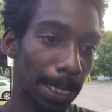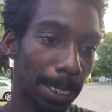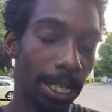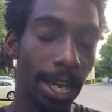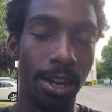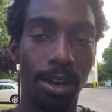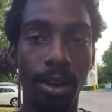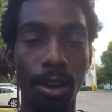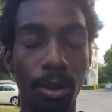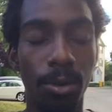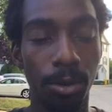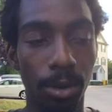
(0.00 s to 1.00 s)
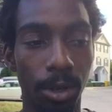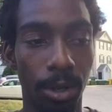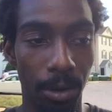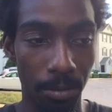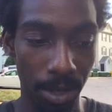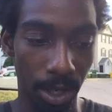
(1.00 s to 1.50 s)
And no,
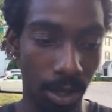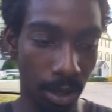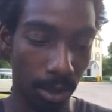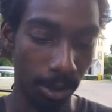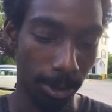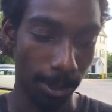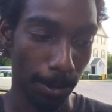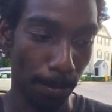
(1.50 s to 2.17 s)
because